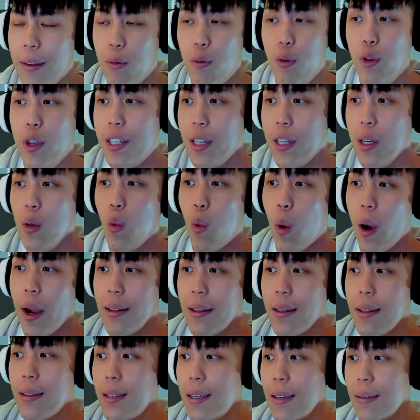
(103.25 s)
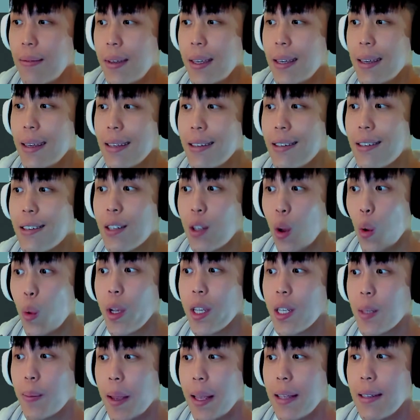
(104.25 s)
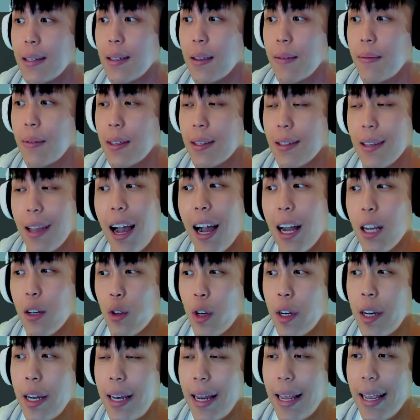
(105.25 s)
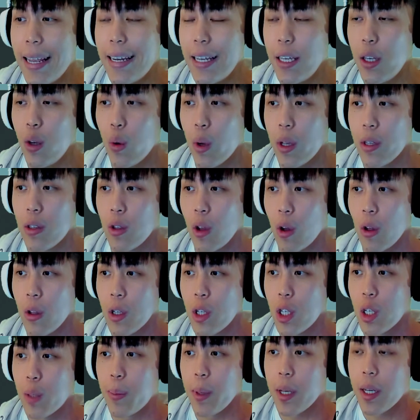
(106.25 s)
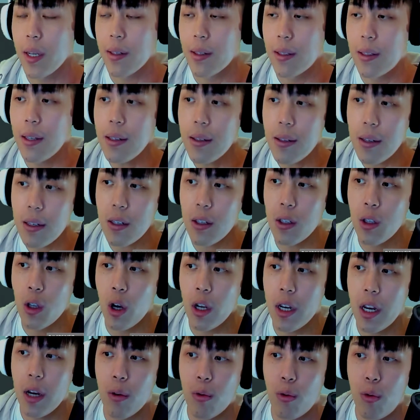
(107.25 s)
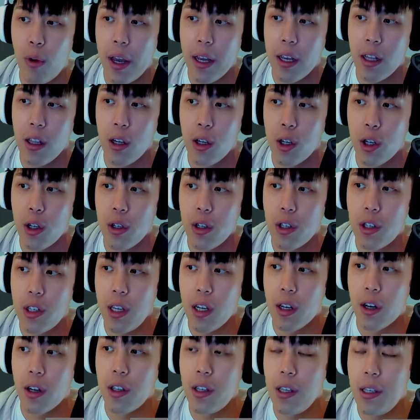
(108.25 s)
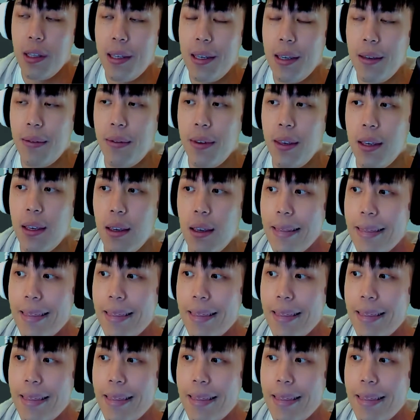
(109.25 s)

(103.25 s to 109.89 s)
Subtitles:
reason why the TV is so expensive is 180 US dollars because this is not a regular CRT TV.